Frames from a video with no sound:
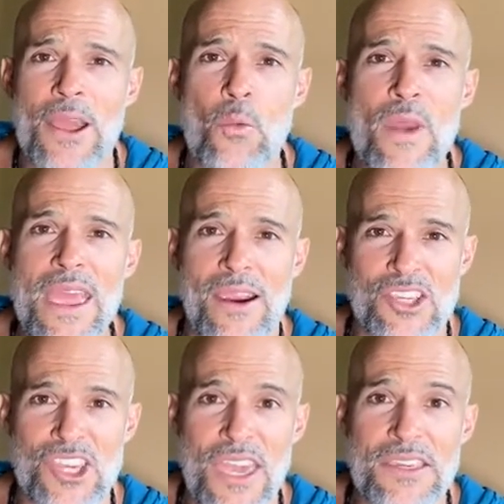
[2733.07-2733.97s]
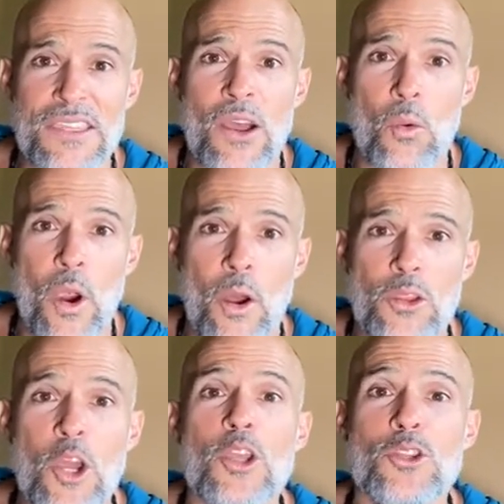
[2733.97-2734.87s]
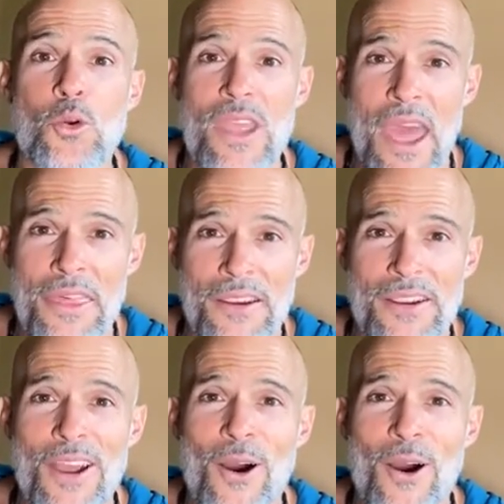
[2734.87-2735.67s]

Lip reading: We are changing the world together.